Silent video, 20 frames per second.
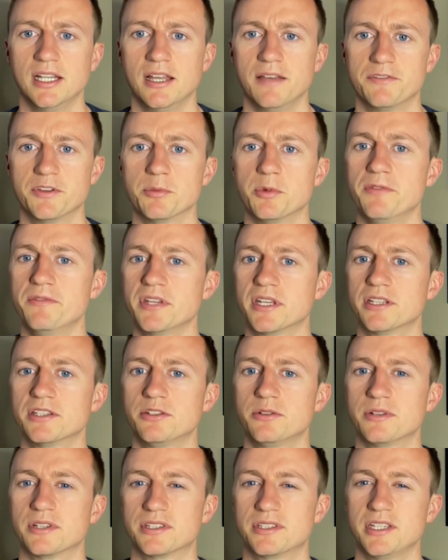if you're moving
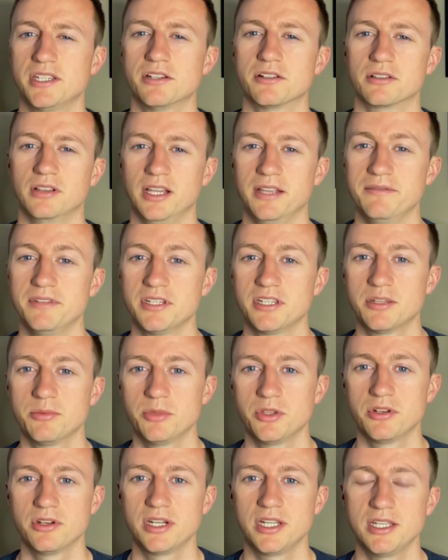into a senior living
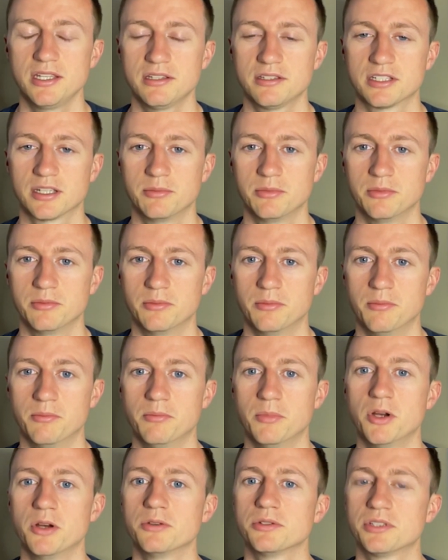community,
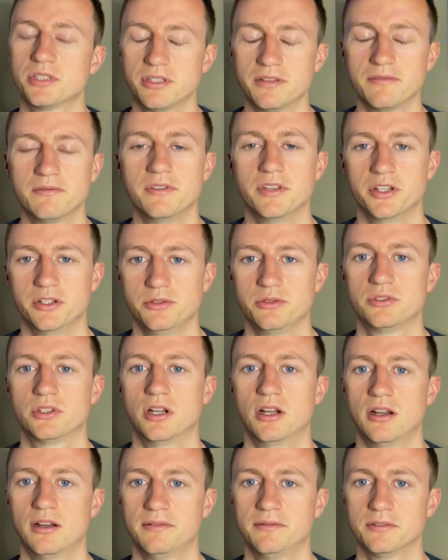most of those
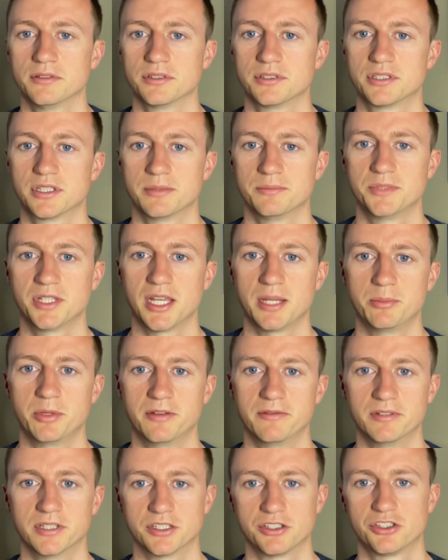offer some type
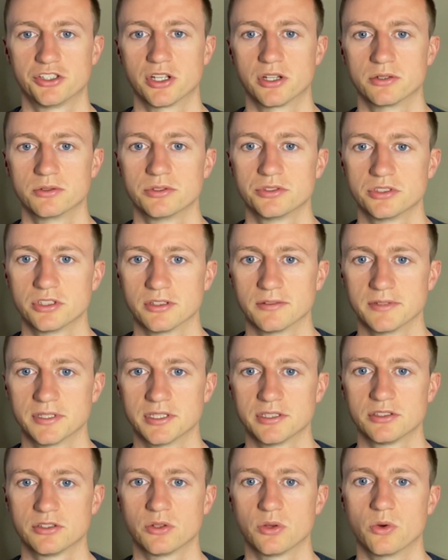of a shuttle
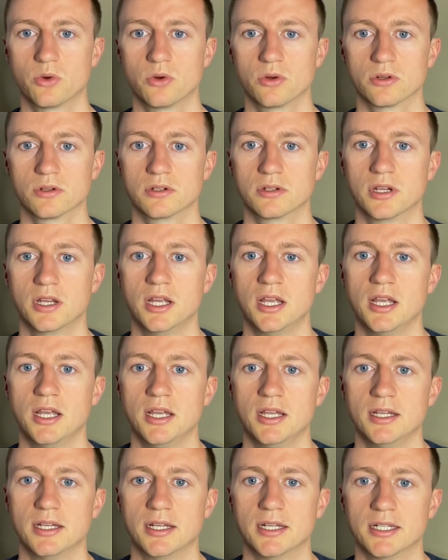service, or
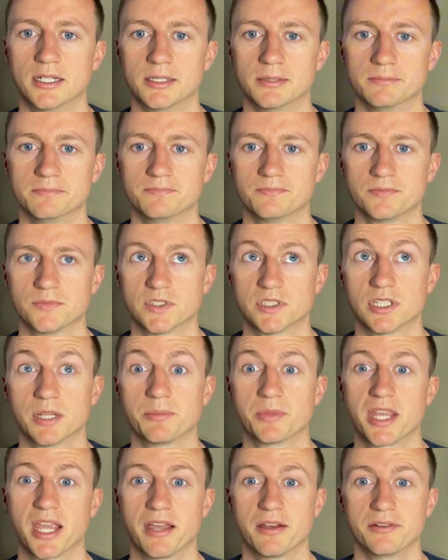
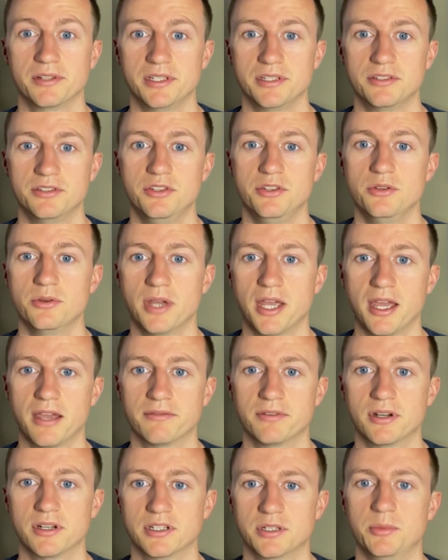some counties do have
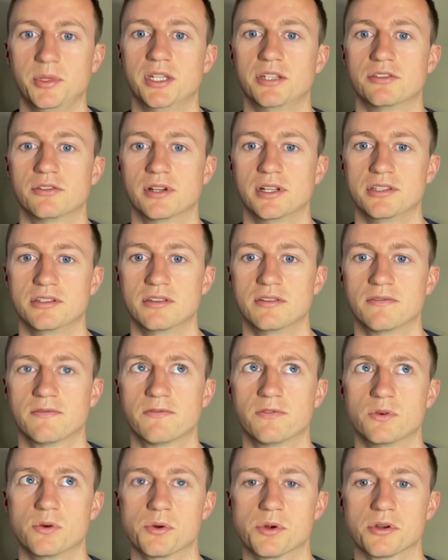on-demand transit
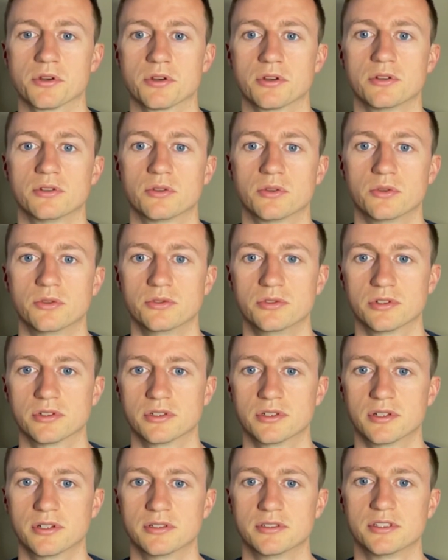for older
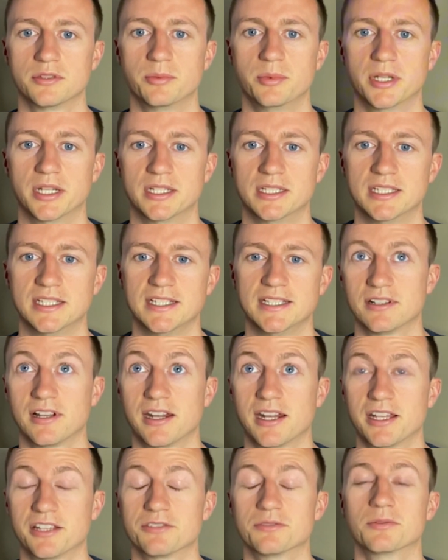adults, but it's
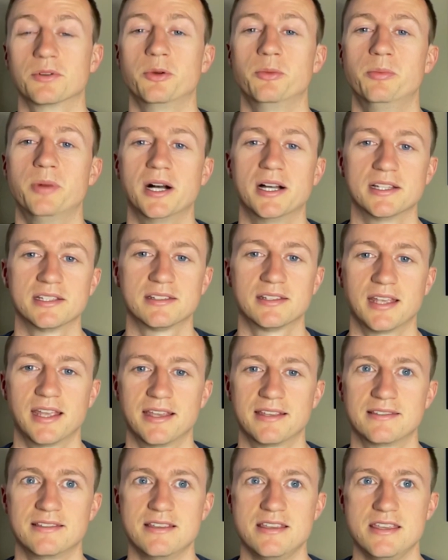not as robust
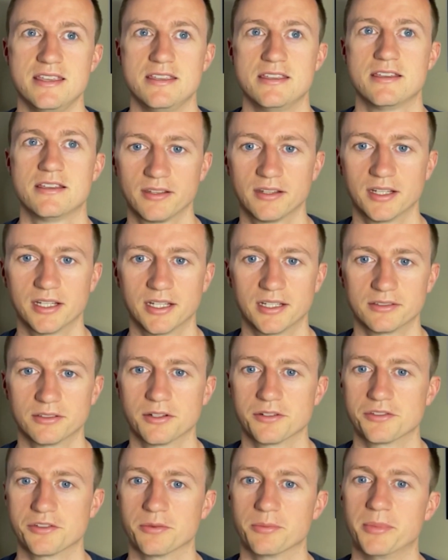as a
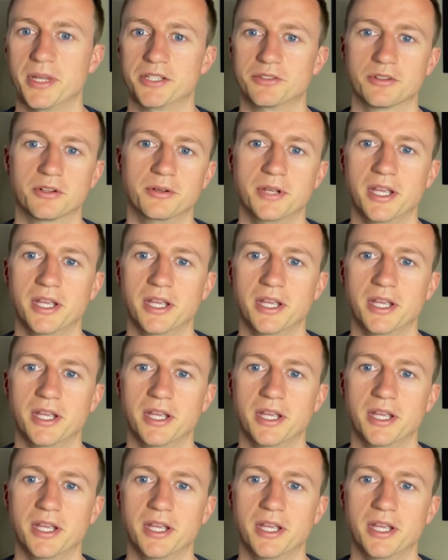larger metro